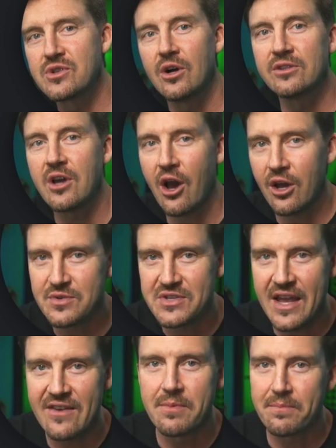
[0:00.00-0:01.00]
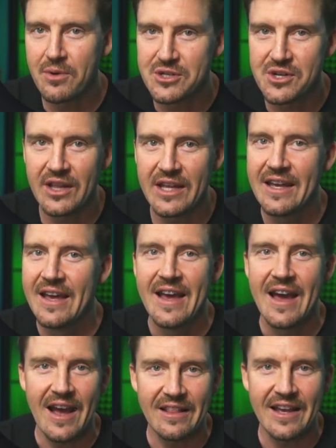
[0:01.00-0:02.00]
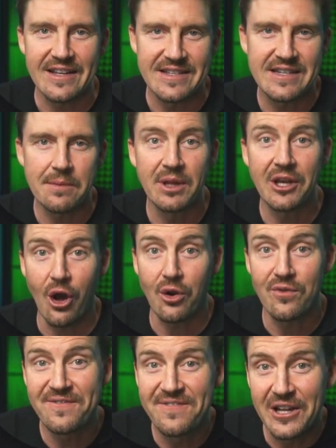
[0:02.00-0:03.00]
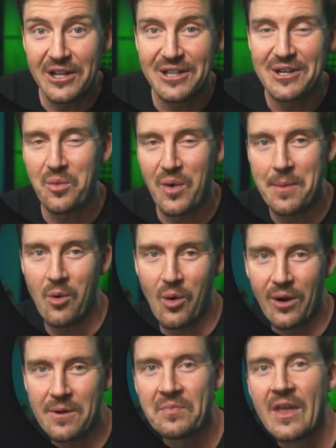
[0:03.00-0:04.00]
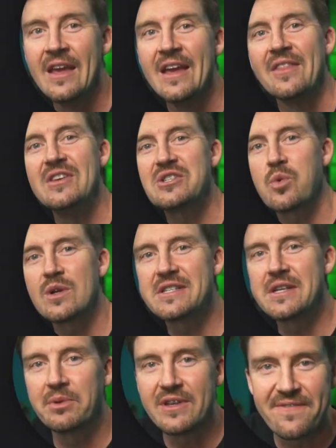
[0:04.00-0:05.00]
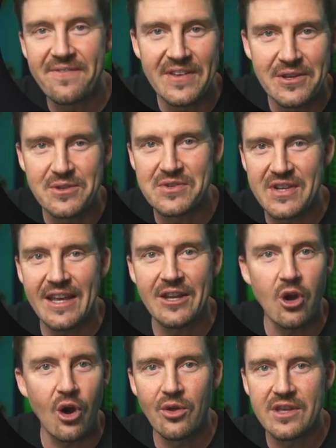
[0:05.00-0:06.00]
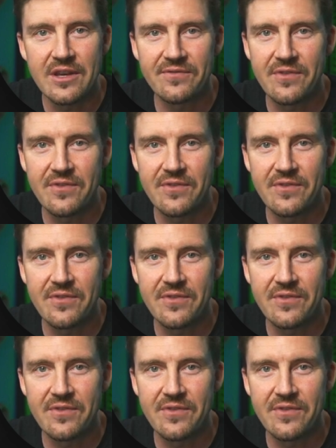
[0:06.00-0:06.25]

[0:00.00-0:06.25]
is called autosave, but personally, I like its sibling autofill way more. This one simply fills in all the